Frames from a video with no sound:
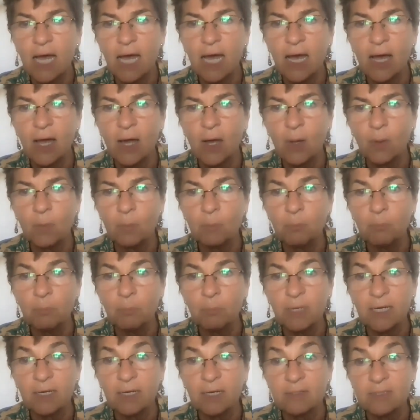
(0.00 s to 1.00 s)

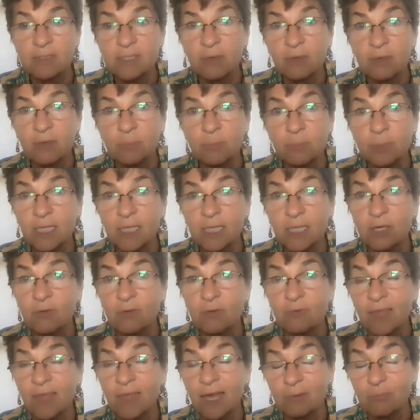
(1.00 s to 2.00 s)
because I
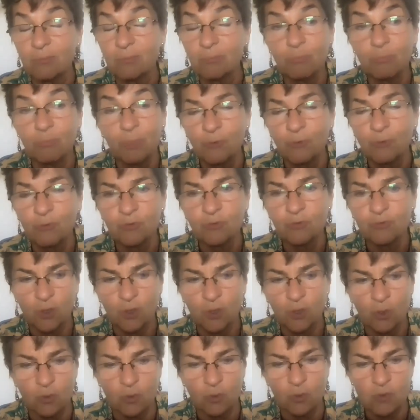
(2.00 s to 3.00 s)
believe that both of
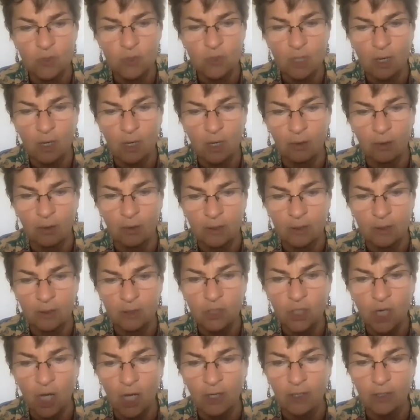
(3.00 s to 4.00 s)
those are
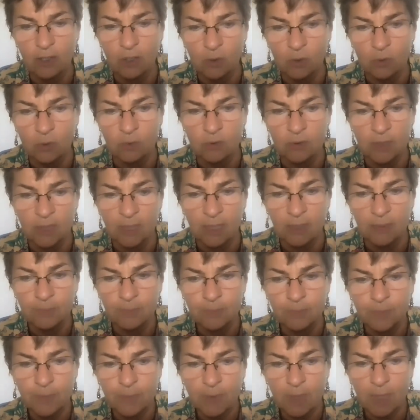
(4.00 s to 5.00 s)
not only
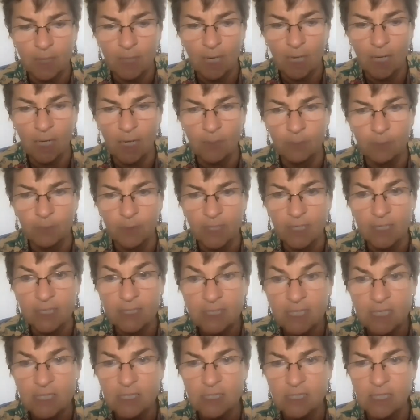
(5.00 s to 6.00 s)

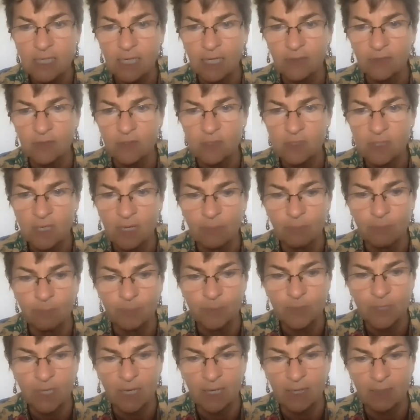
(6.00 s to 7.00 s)
existing at the same
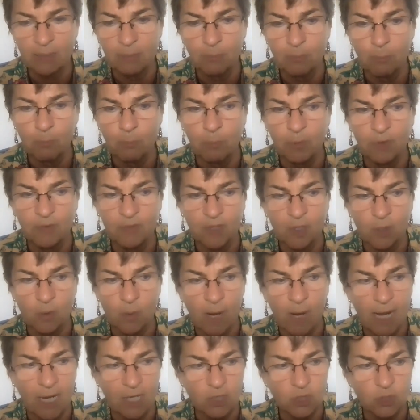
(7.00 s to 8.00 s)
time, but
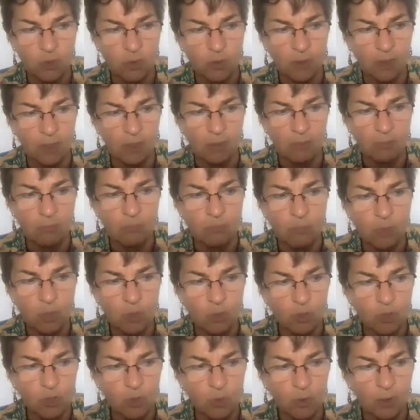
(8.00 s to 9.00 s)
they're actually
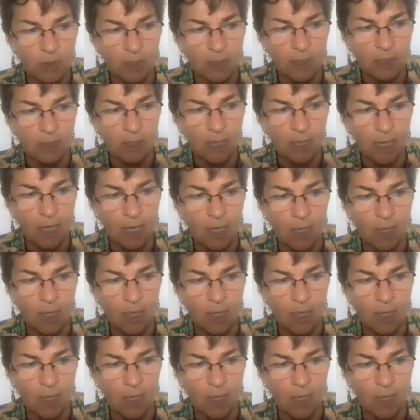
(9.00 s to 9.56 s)
mutually